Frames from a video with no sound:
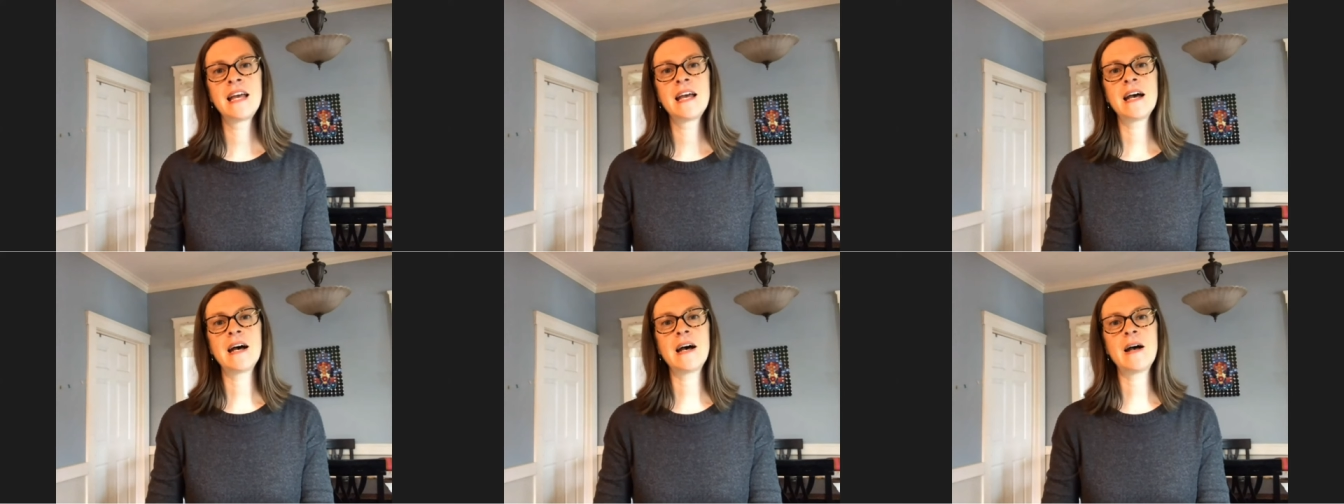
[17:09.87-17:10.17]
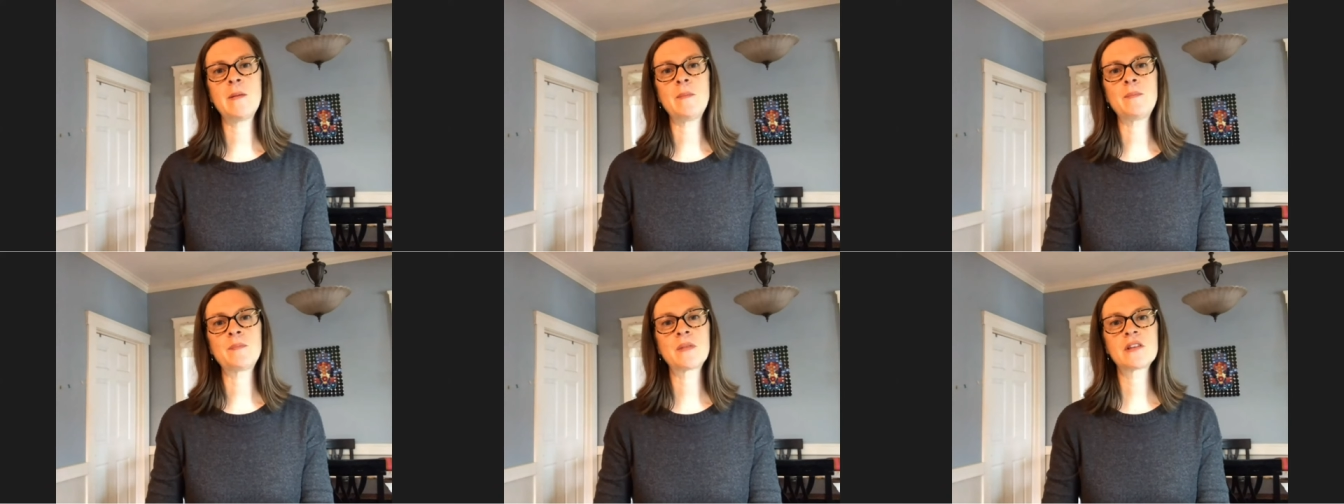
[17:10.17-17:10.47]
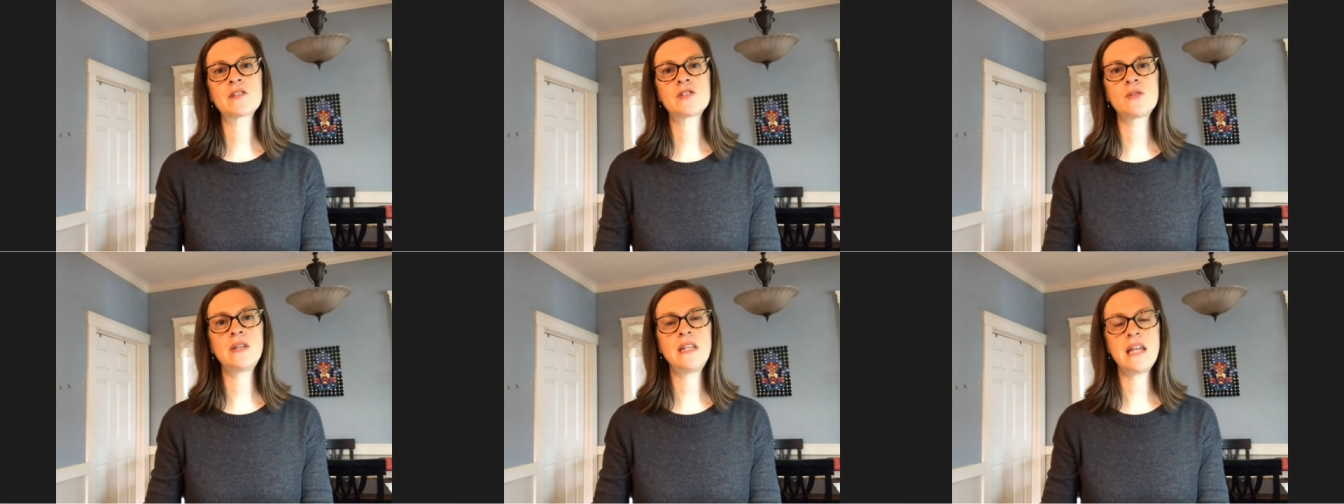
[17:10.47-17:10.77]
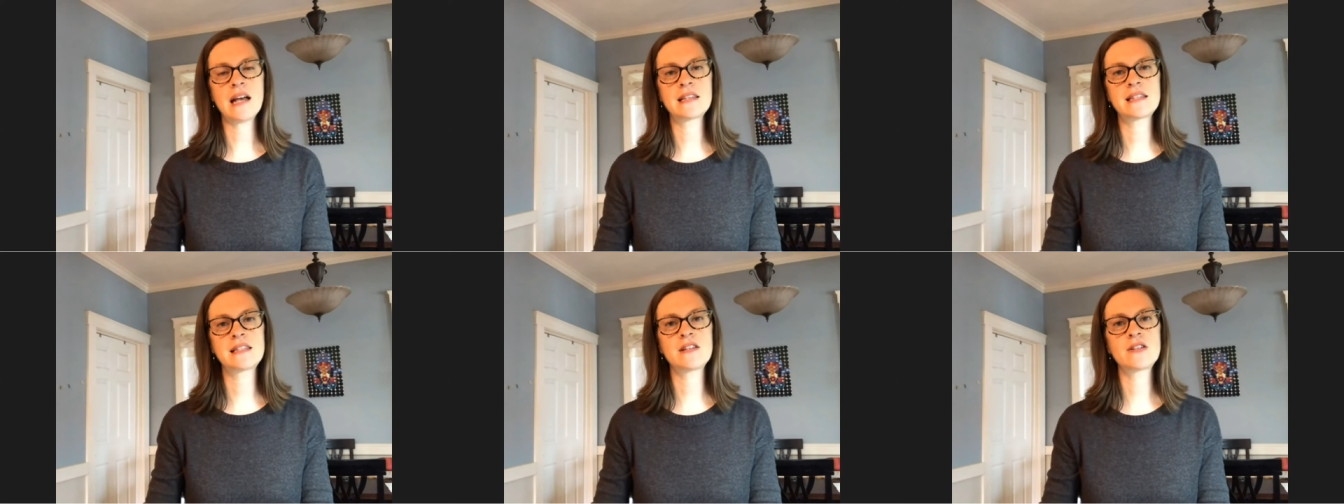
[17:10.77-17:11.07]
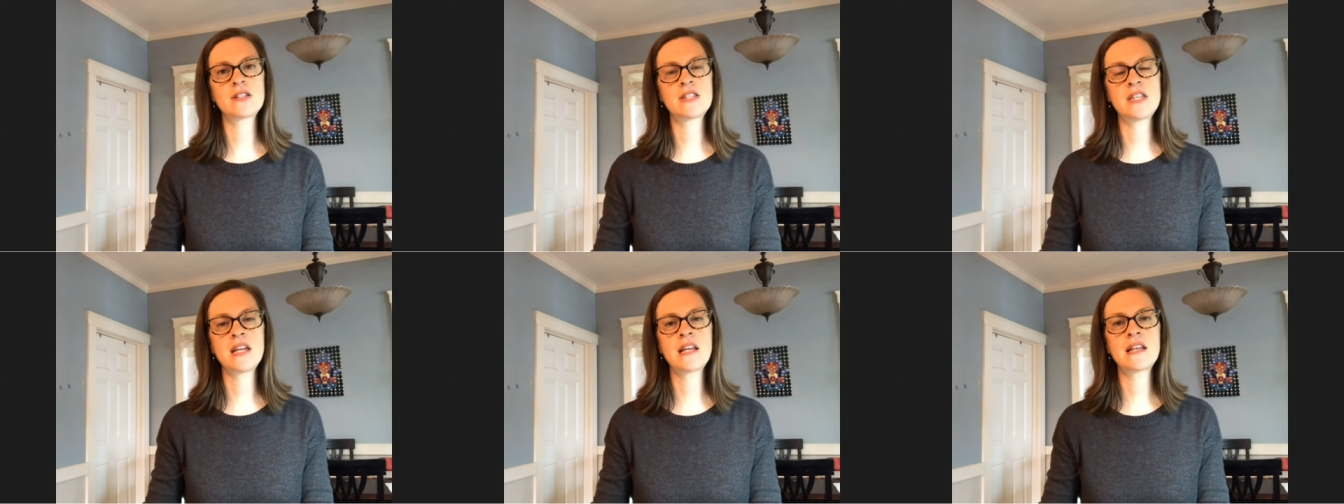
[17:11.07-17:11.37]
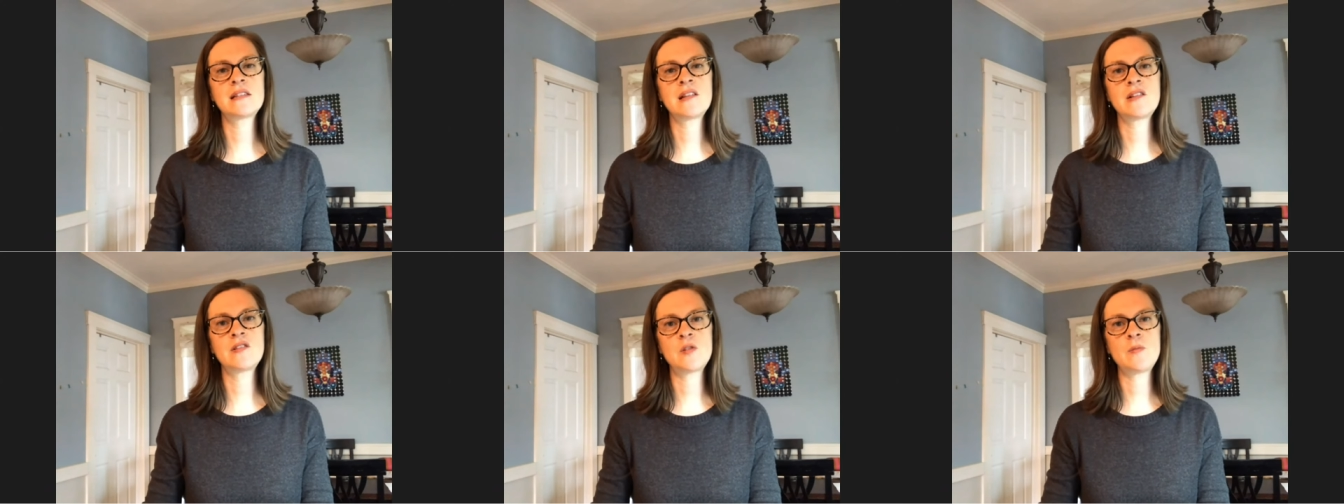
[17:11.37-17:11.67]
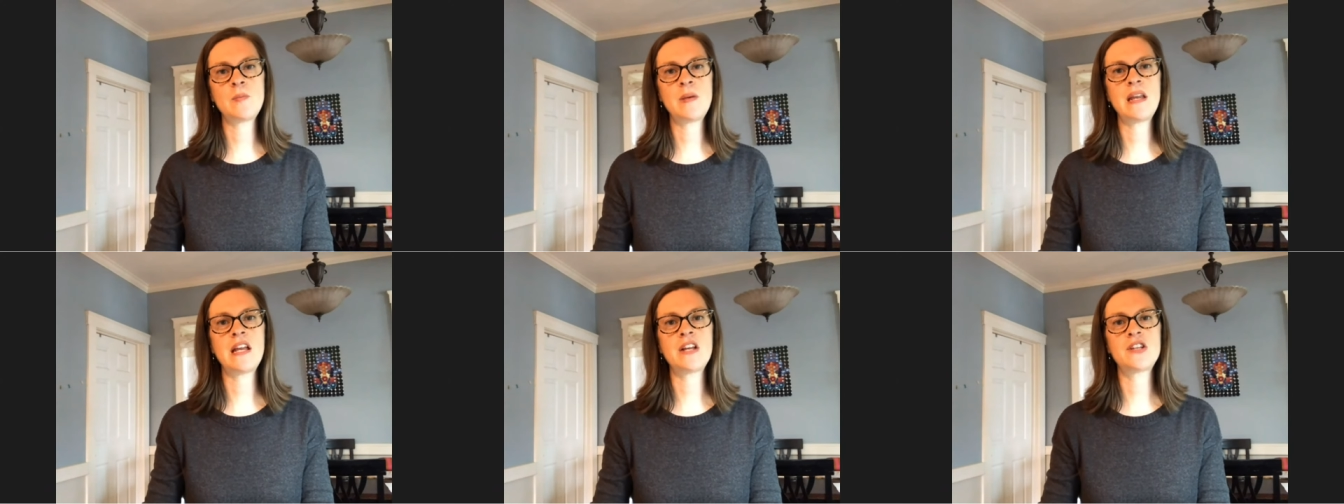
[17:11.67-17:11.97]
um, so yes, there's things in
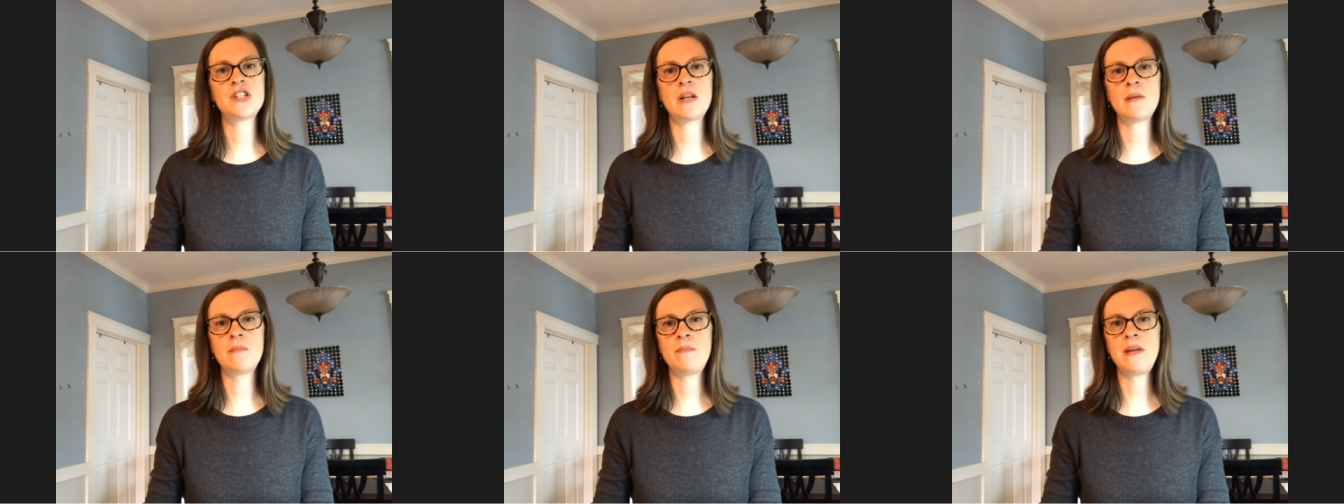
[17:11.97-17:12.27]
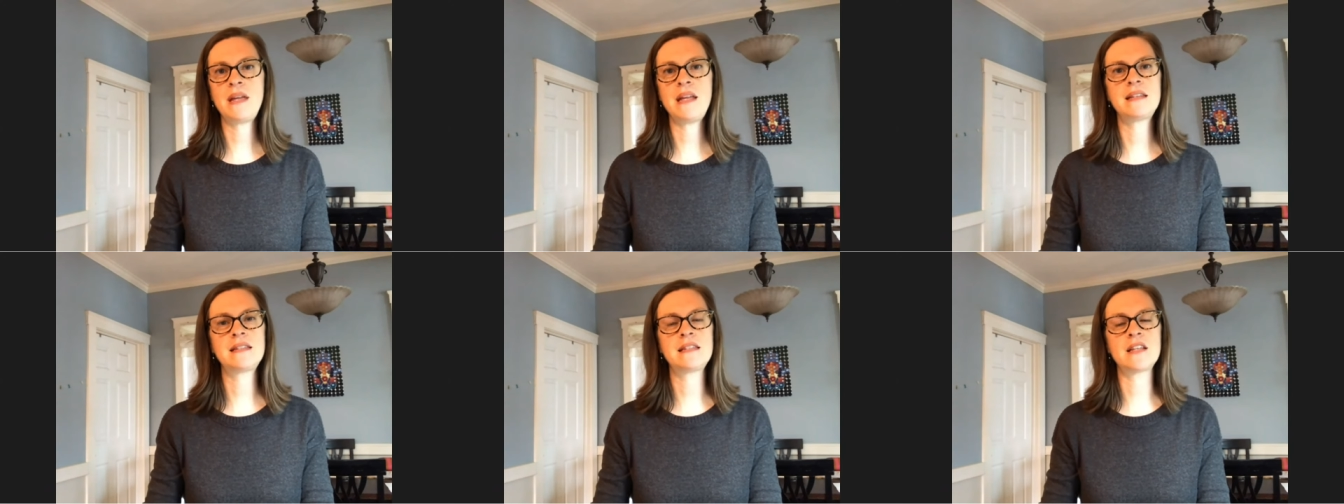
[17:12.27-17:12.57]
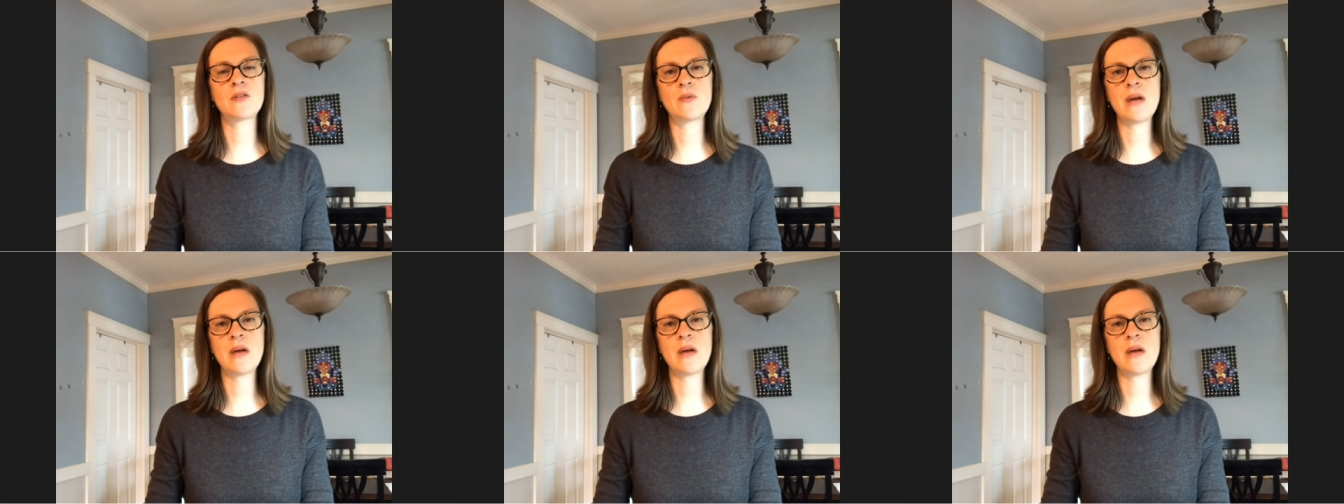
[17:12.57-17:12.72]
spinach and beets and